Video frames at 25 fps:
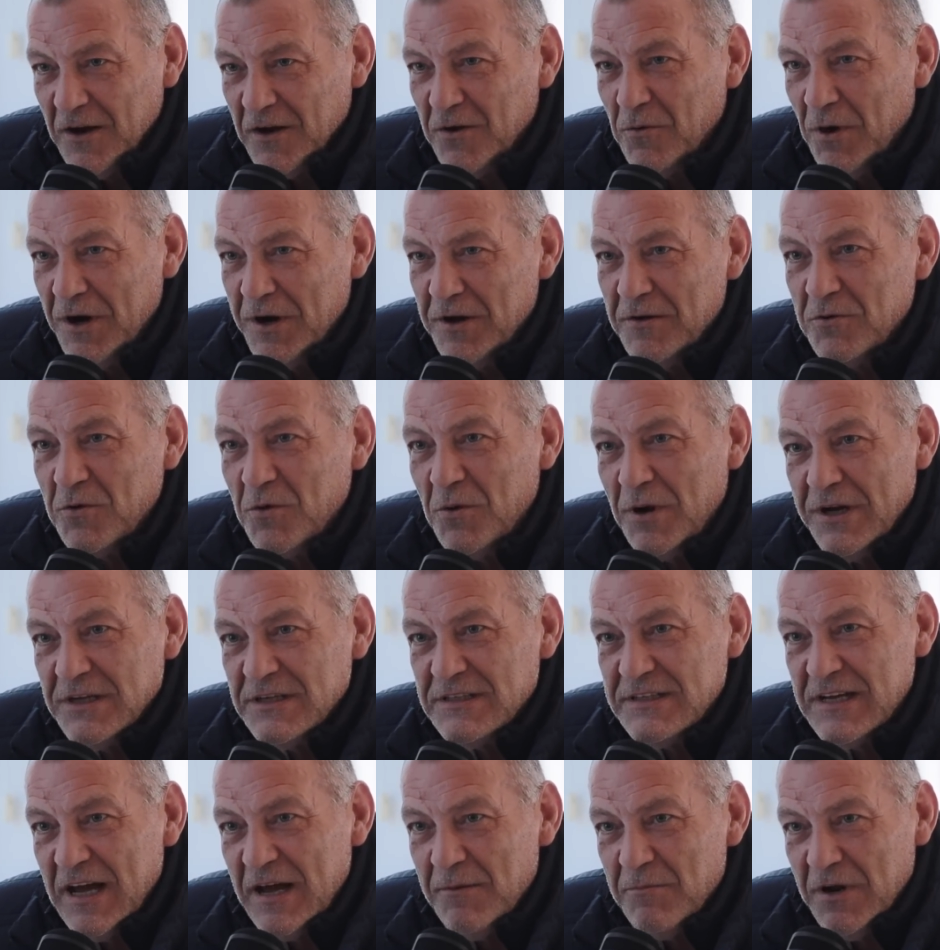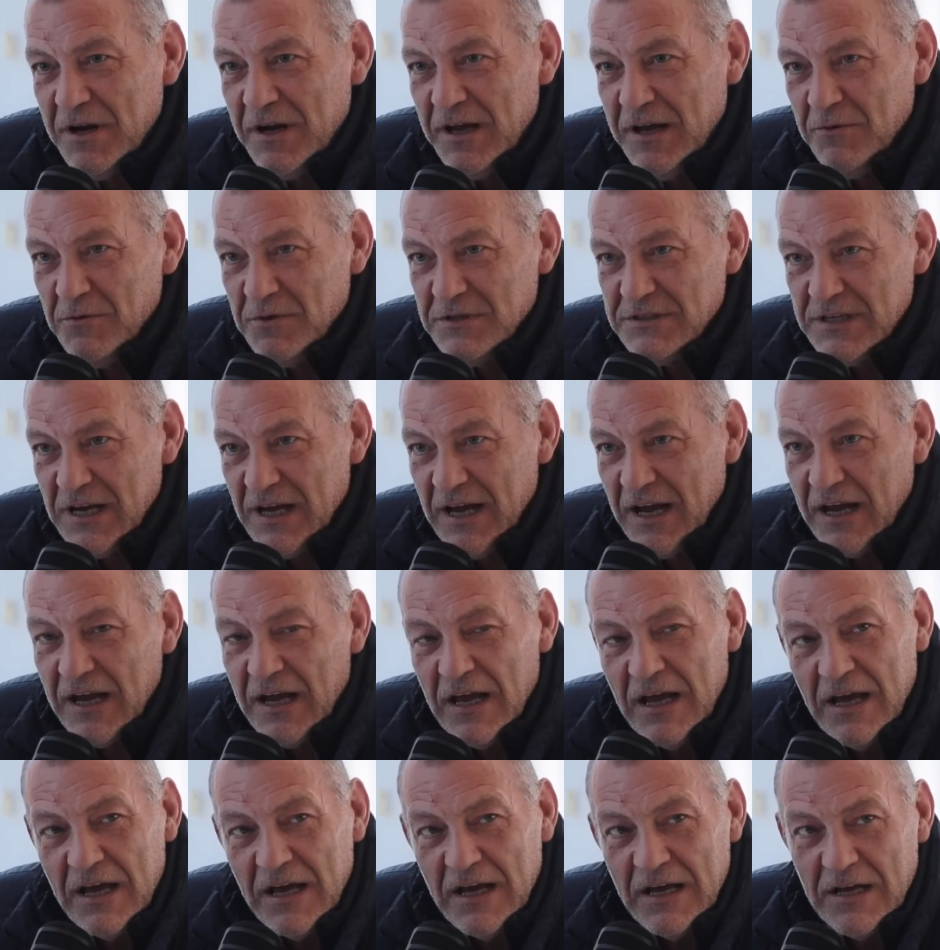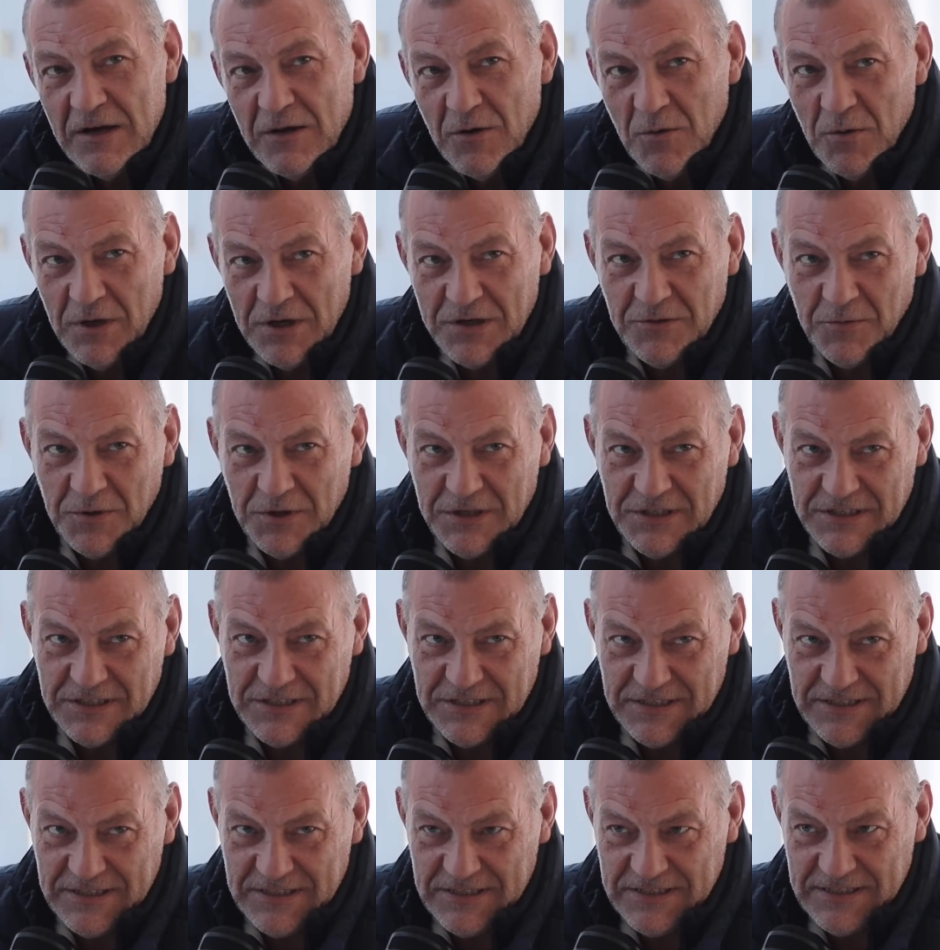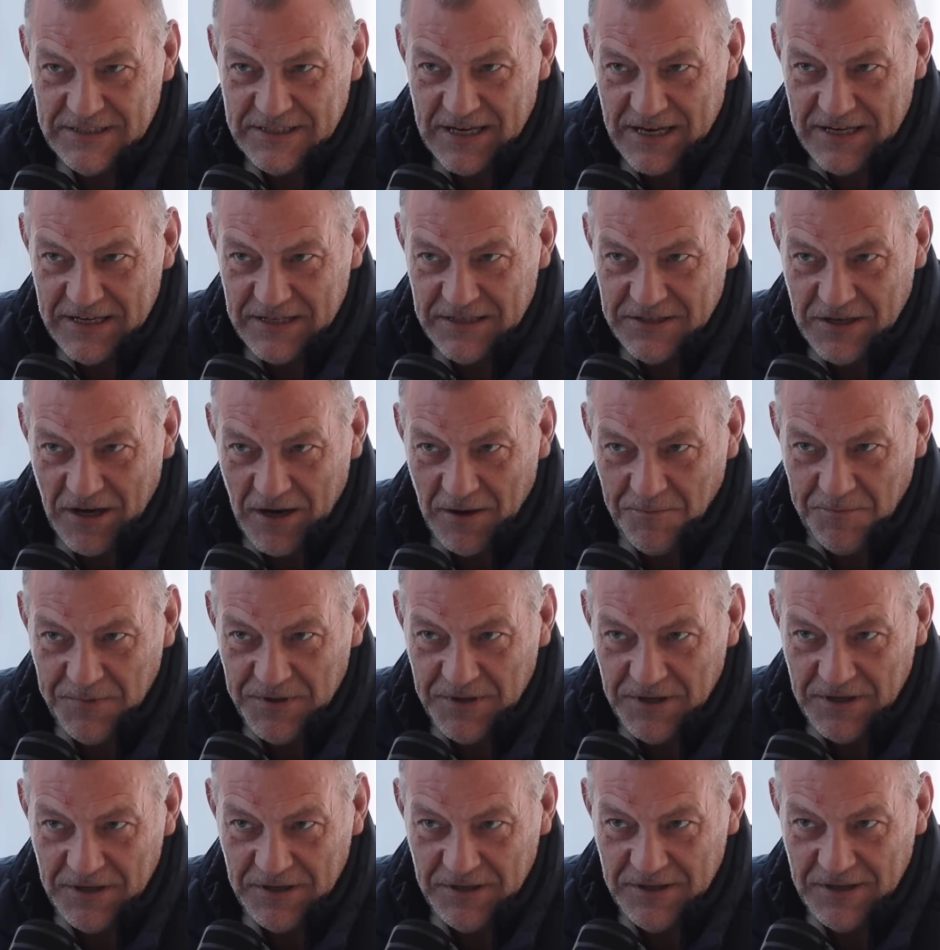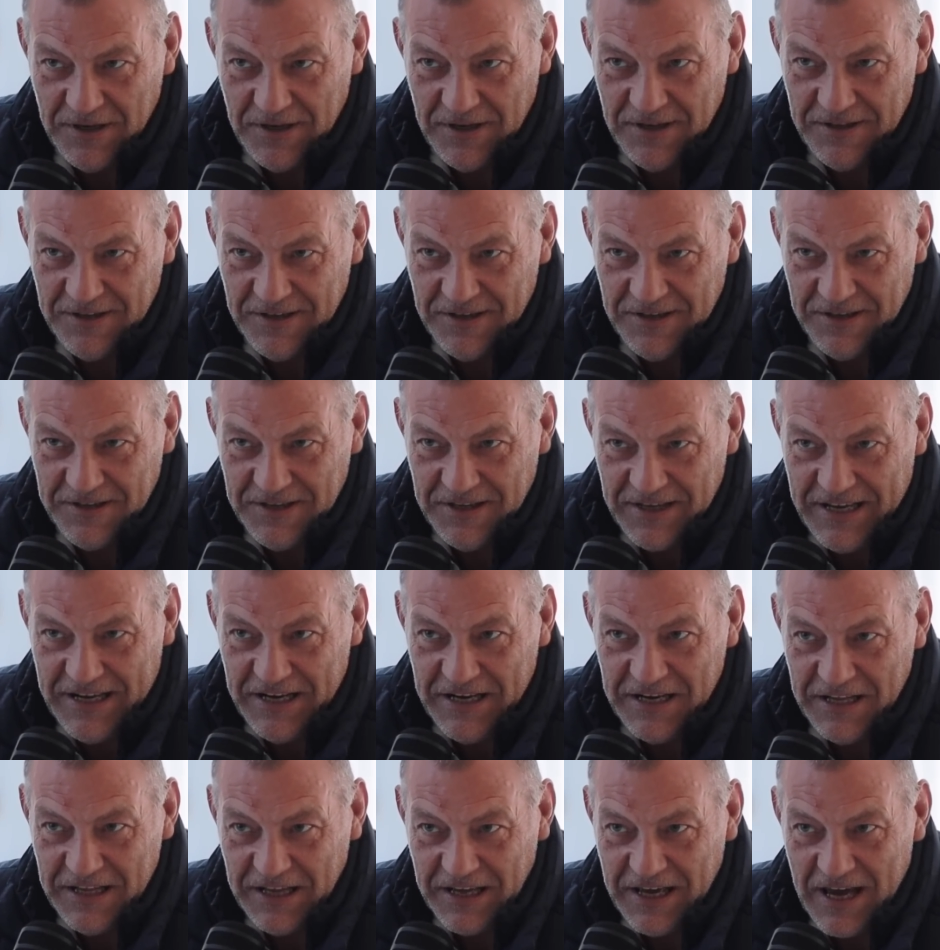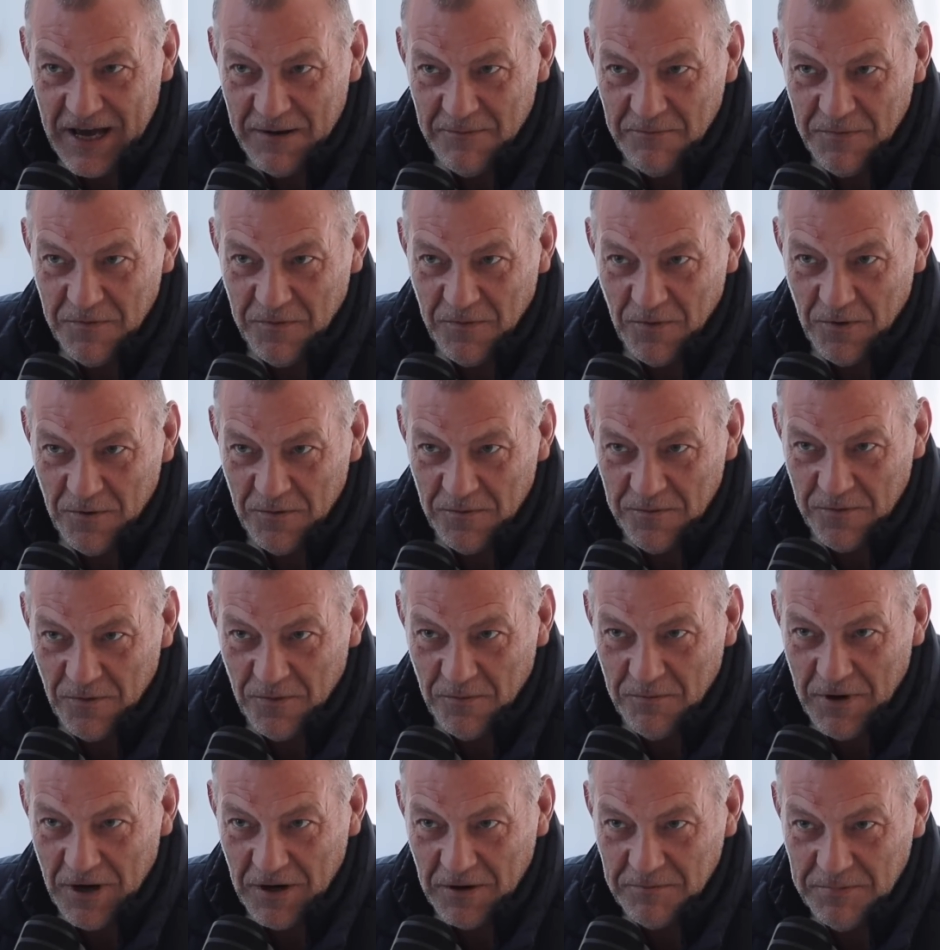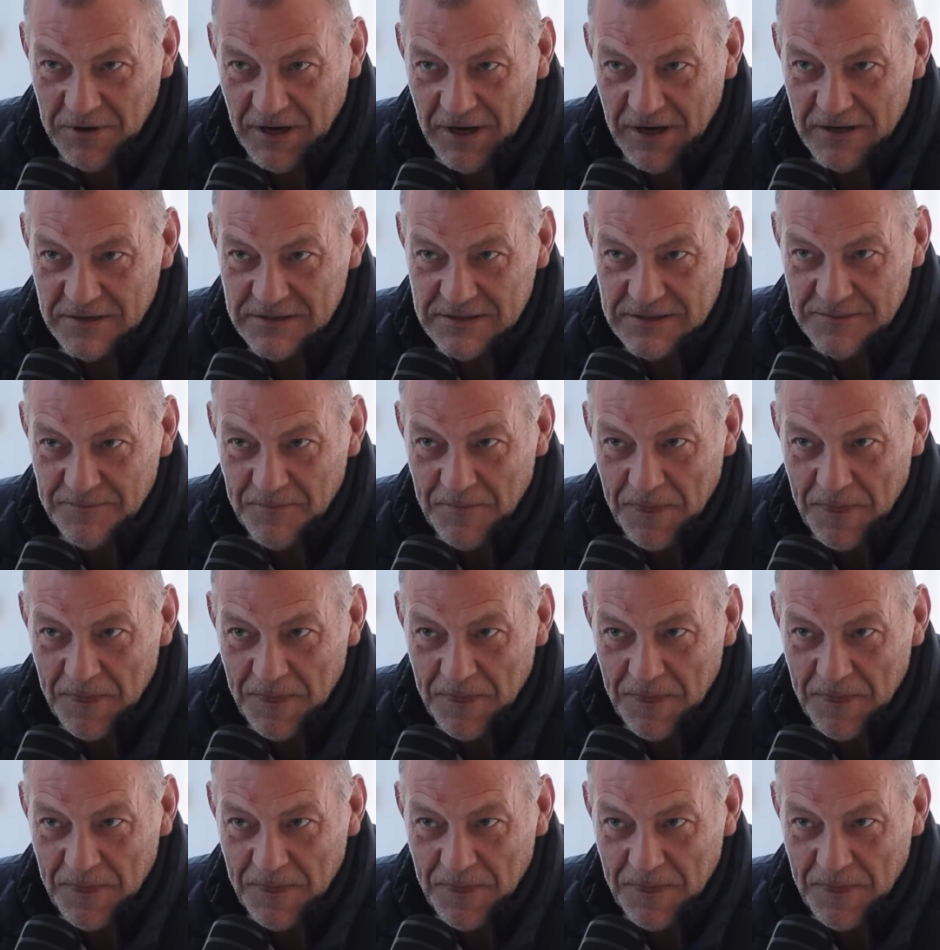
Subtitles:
Quite a statement he was saying, which tended to up the heat of the game for Bok players.